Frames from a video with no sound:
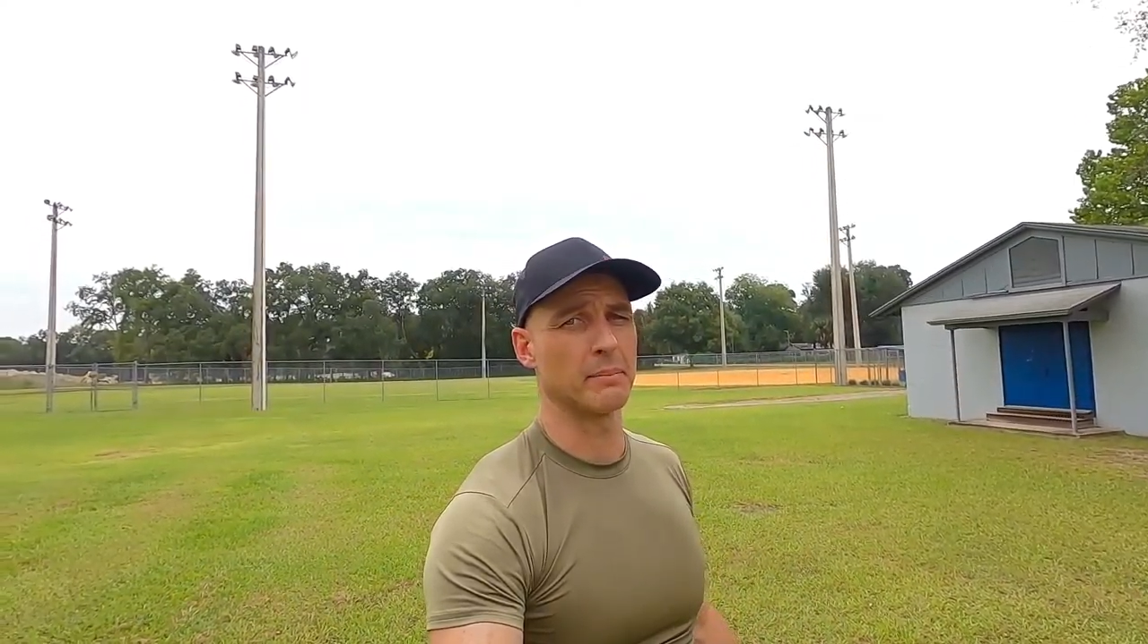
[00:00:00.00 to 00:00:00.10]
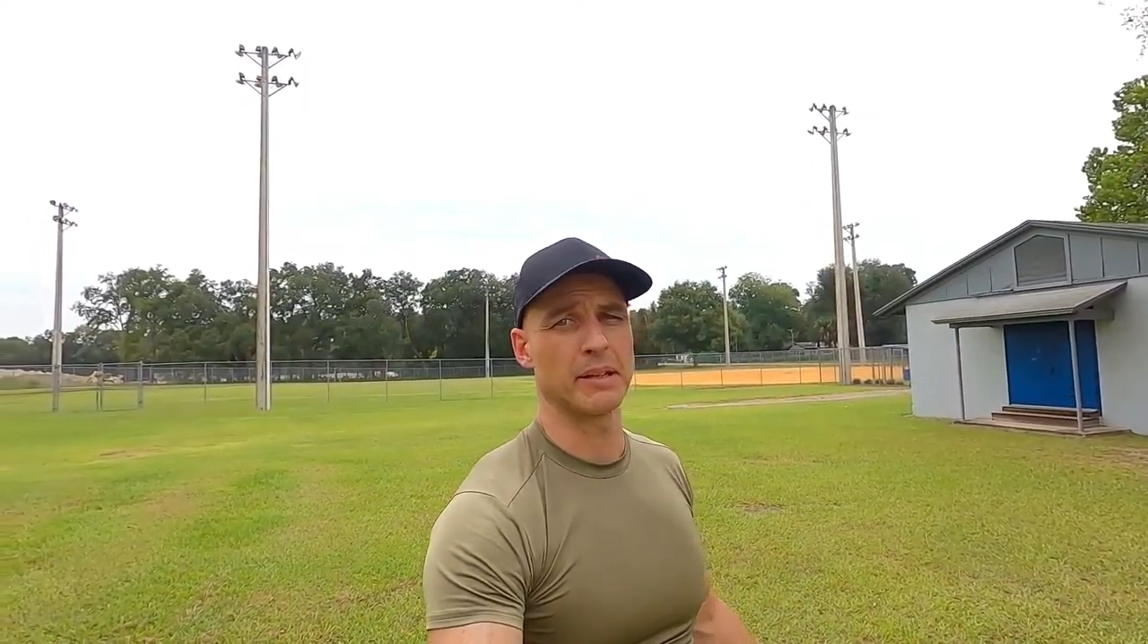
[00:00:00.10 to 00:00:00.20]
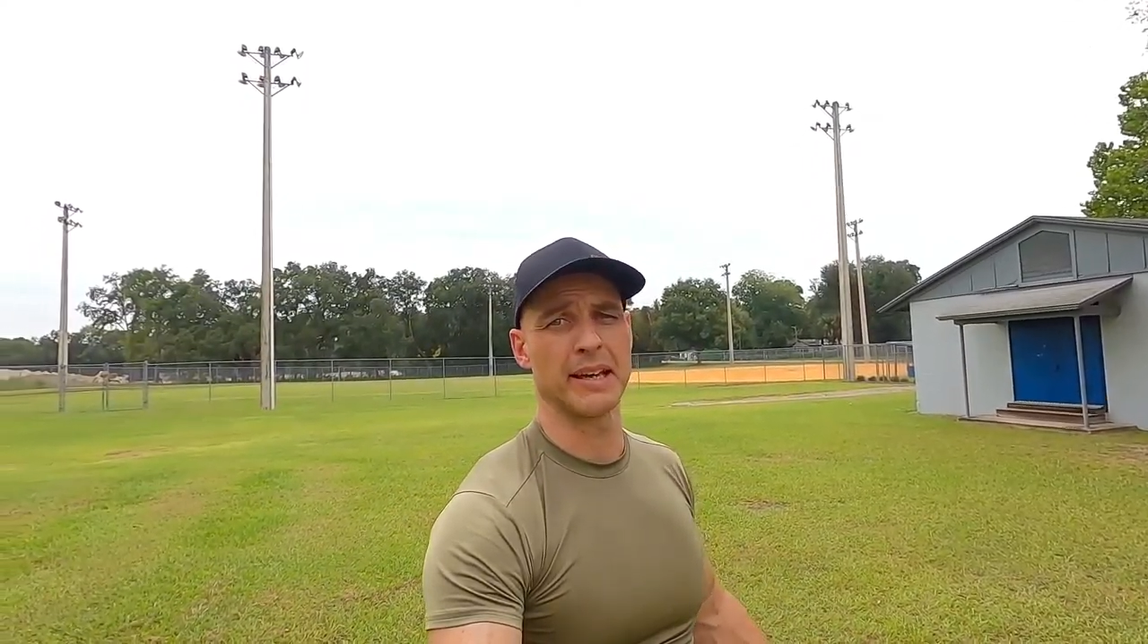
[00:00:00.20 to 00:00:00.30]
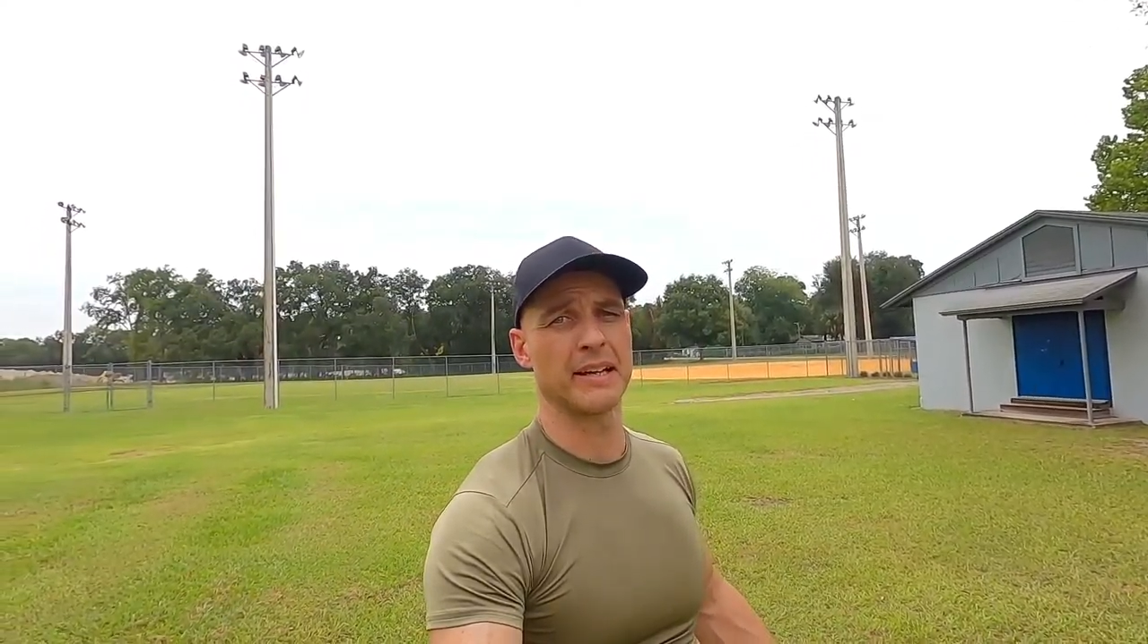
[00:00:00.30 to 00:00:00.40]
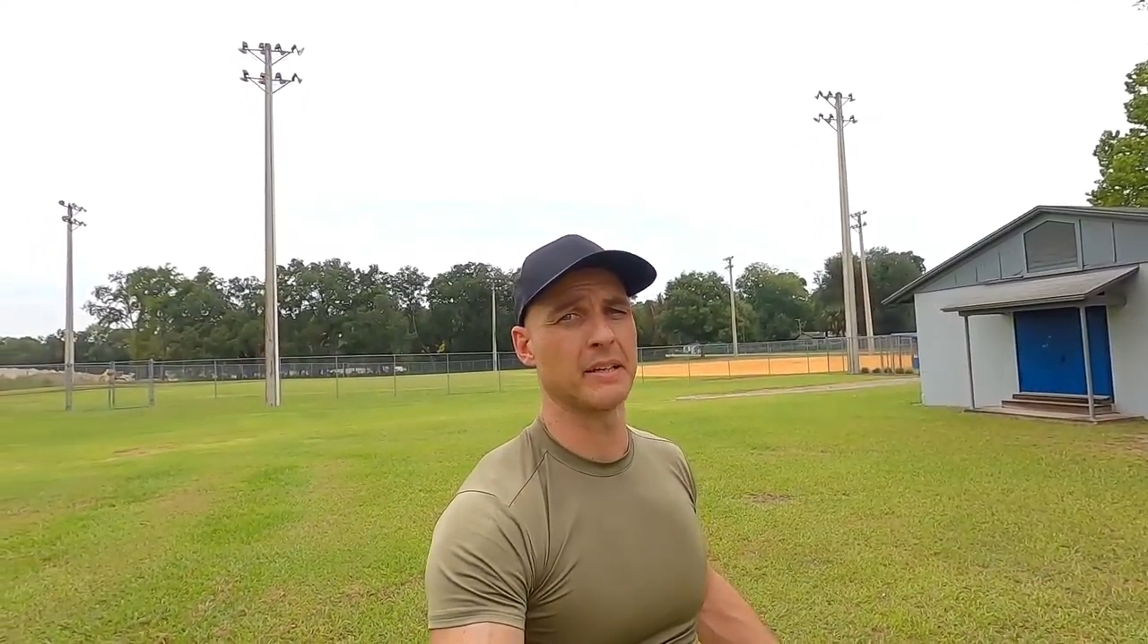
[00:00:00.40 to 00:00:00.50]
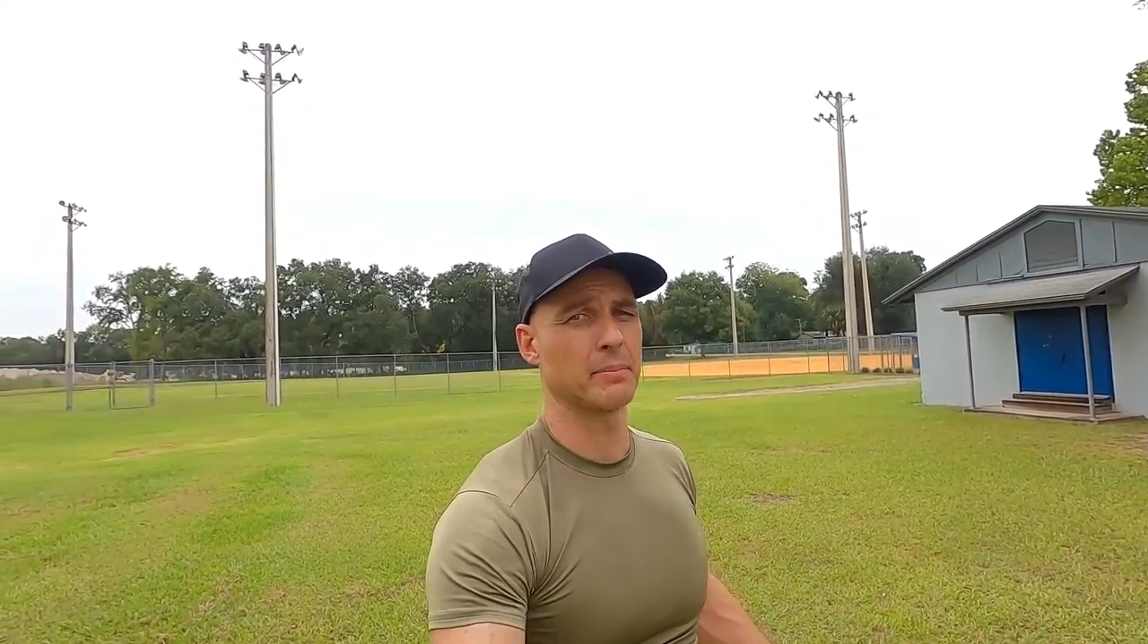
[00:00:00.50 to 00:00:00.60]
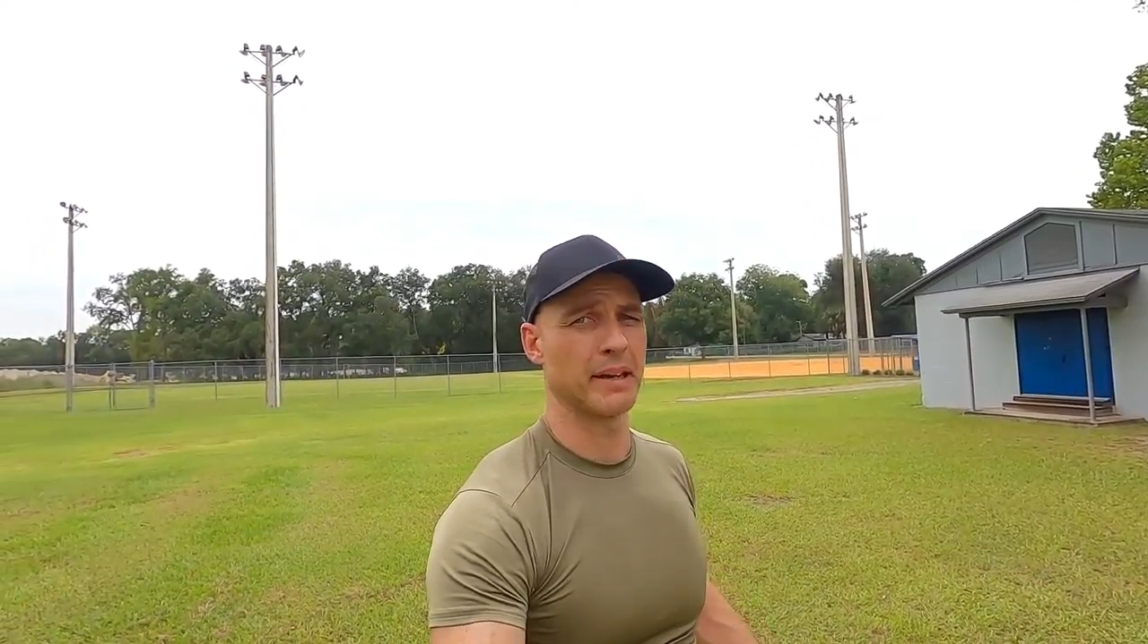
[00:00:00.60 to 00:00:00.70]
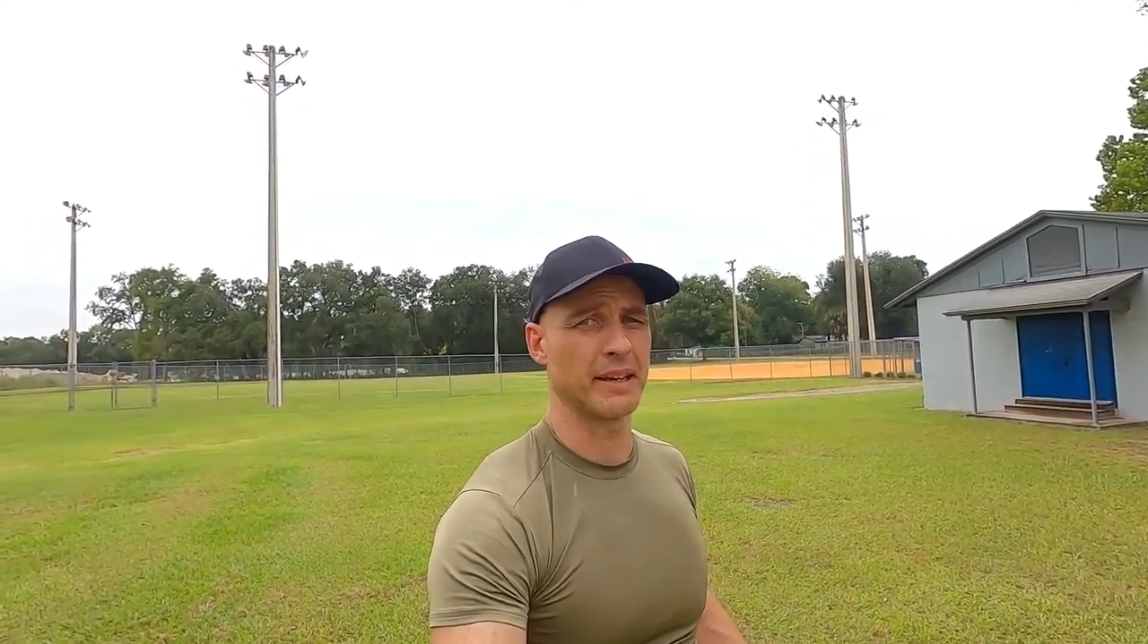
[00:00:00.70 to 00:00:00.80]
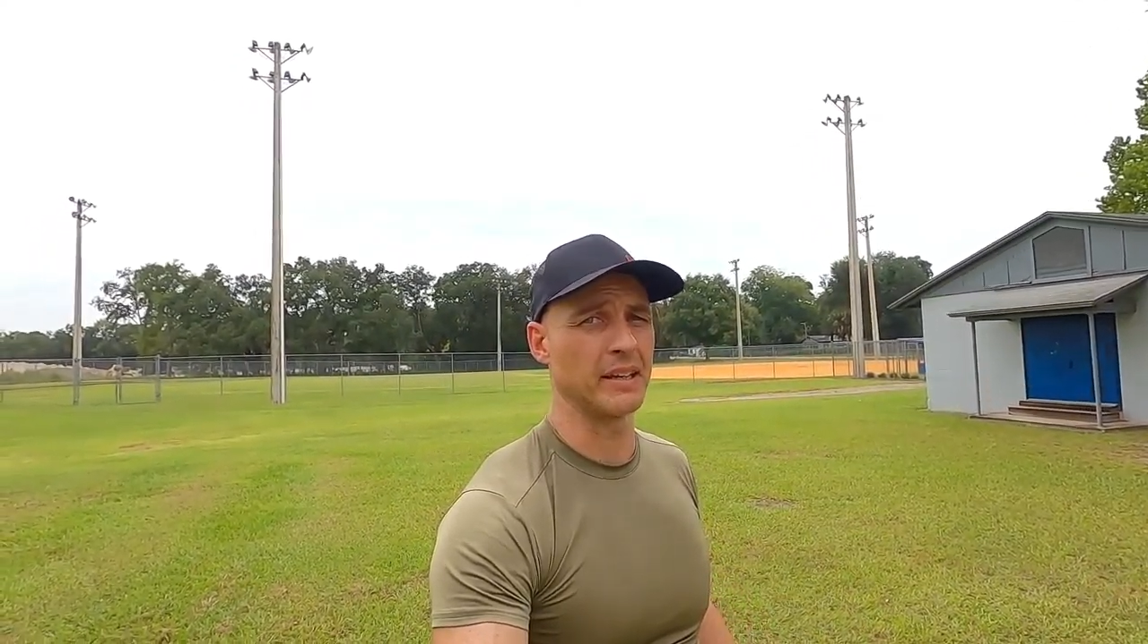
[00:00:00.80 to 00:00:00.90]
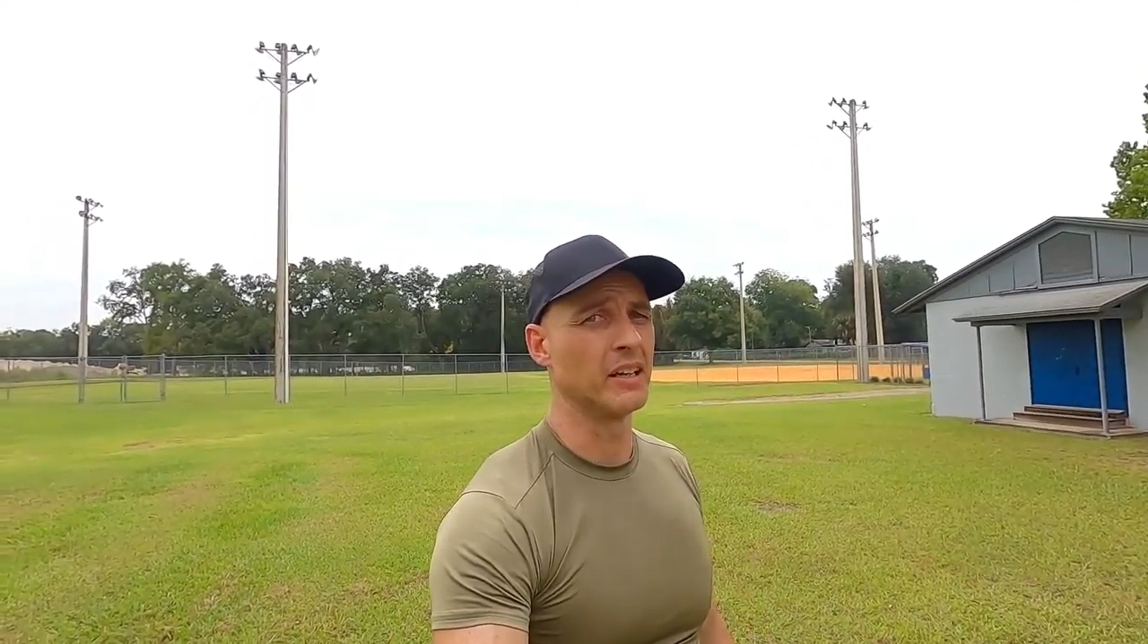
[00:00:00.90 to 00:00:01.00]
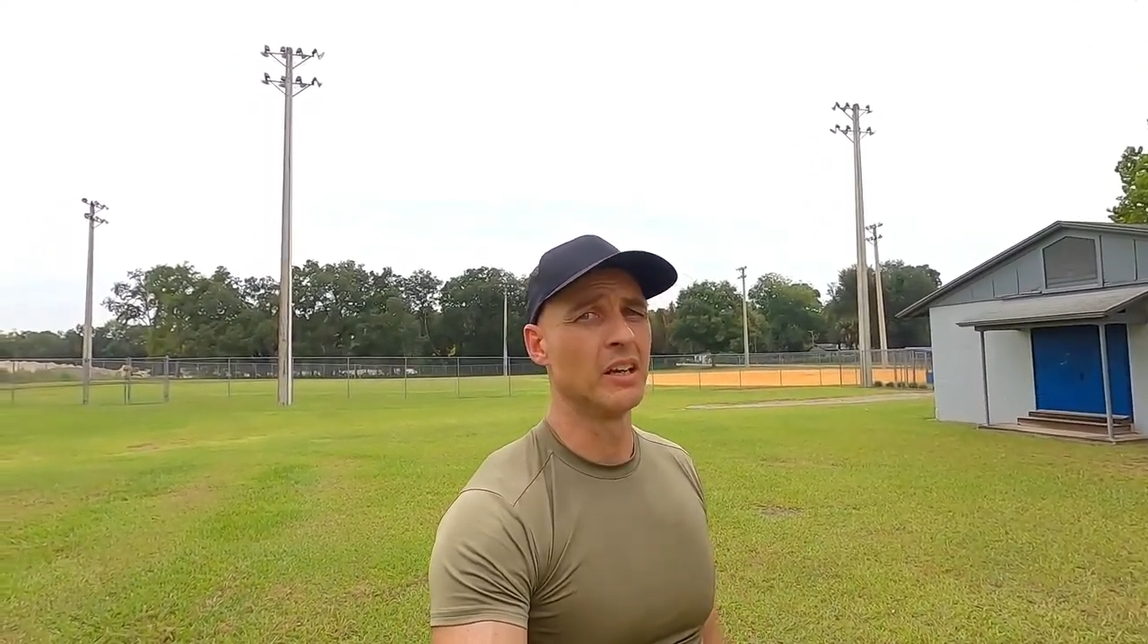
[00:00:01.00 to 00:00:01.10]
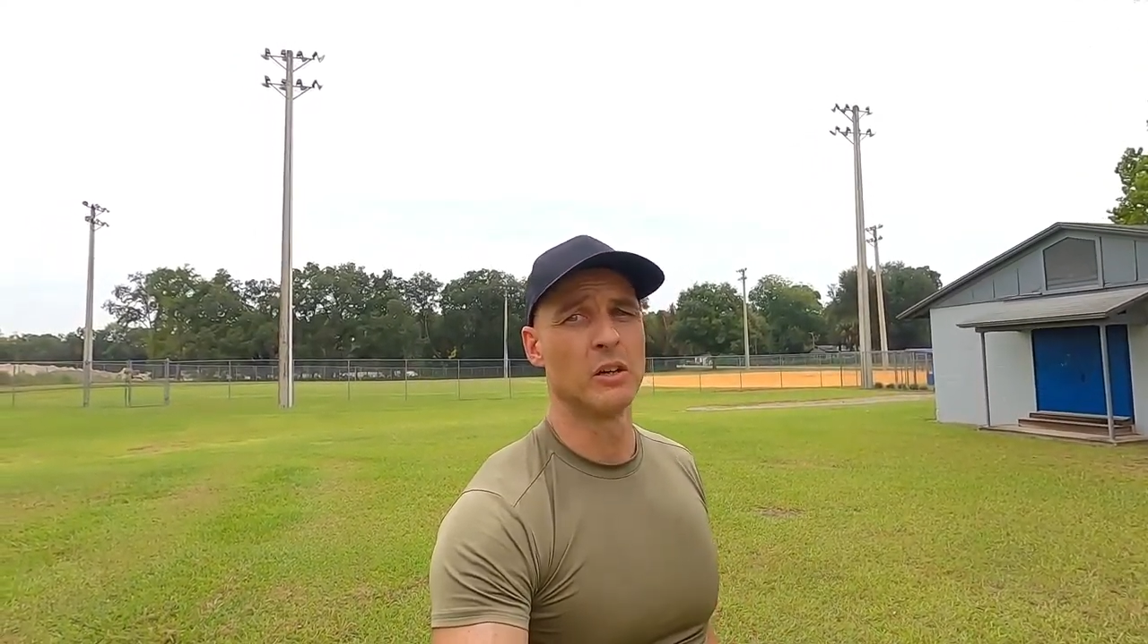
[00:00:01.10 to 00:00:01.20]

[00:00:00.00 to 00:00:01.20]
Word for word: up a gallon of paint